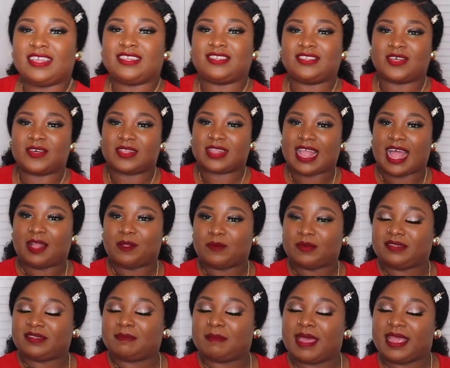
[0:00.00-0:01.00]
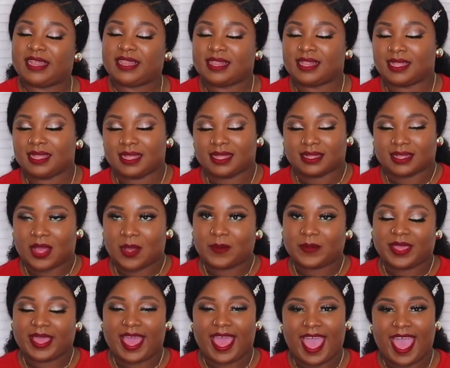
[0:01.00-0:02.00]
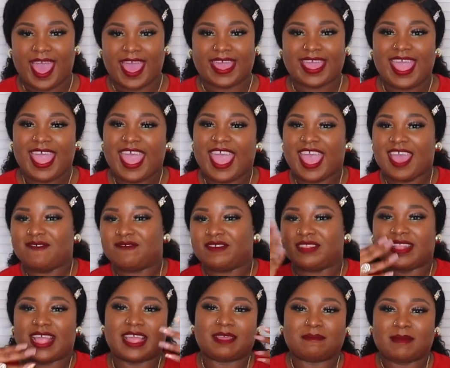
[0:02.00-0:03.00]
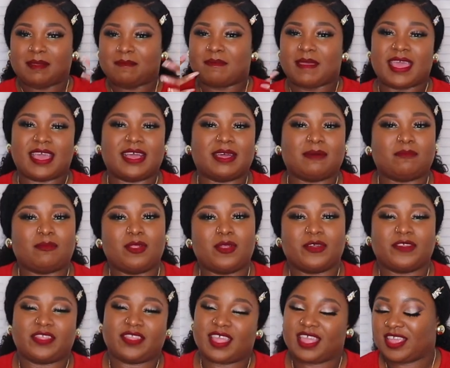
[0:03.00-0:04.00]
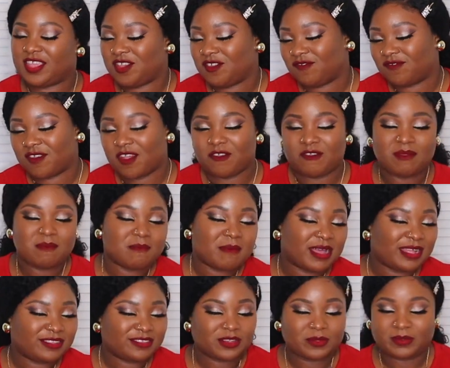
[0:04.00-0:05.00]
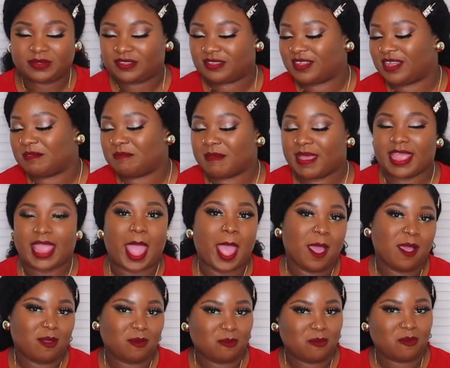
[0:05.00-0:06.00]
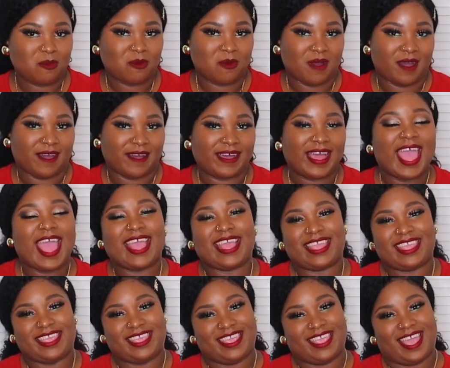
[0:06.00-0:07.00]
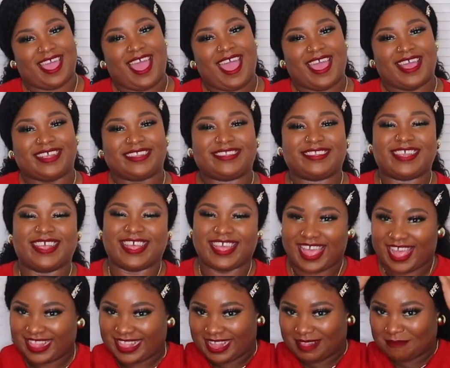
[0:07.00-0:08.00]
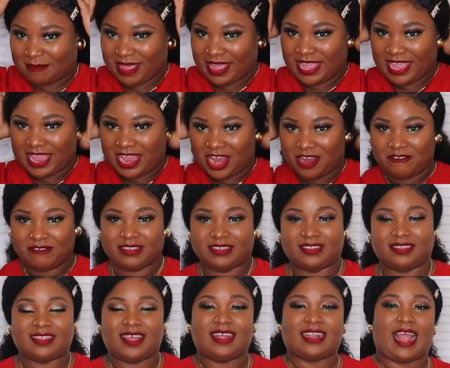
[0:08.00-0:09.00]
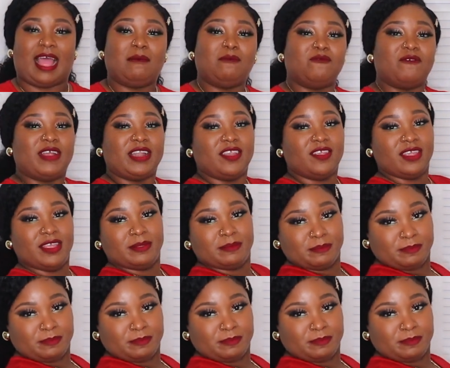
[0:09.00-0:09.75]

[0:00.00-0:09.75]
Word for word: So that was my look, okay? If you like my makeup look, thank you very much. It was done by moi, yes. And then my hair was done. I'm ready.